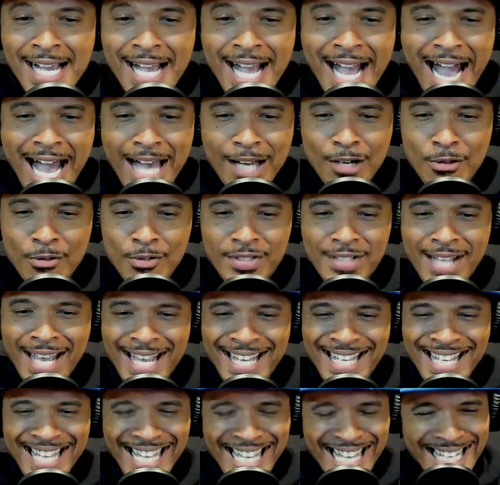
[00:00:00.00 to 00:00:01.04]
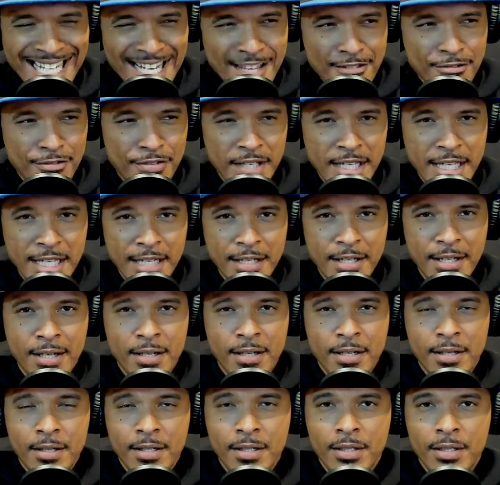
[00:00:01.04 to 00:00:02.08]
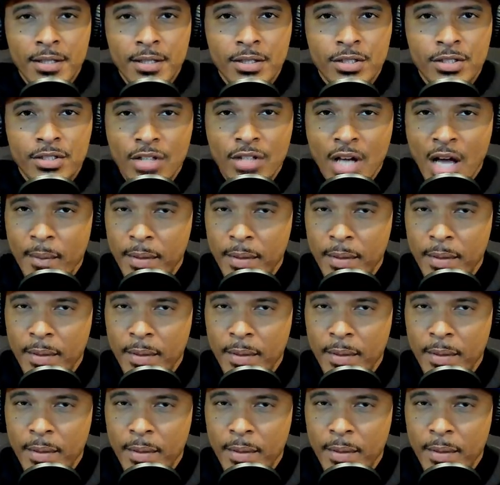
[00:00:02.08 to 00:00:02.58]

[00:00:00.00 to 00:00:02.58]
I don't take anything Sean